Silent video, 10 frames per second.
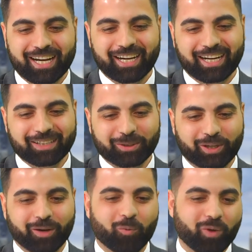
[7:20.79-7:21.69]
Uh,
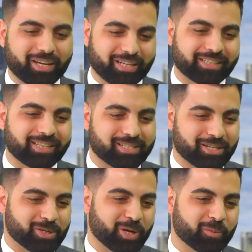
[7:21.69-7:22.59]
look it does
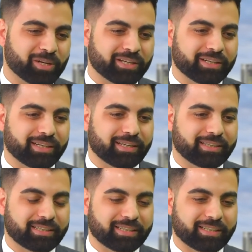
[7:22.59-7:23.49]
excite me uh,